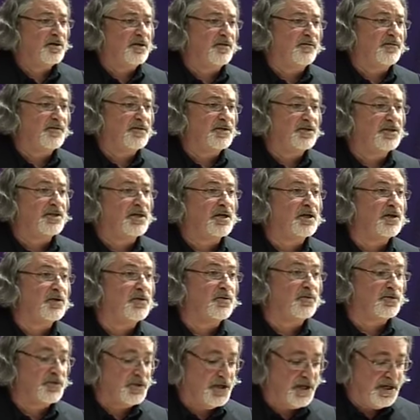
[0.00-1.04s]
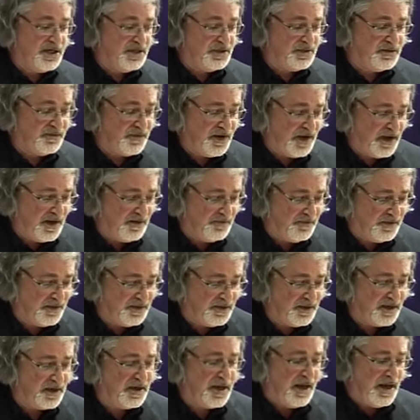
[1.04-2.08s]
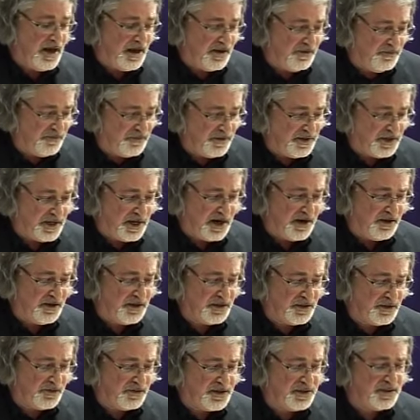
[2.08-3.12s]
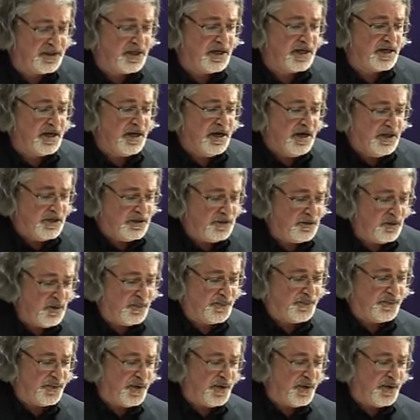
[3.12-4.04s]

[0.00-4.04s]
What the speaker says: looking for single genes for everything, every characteristic, to a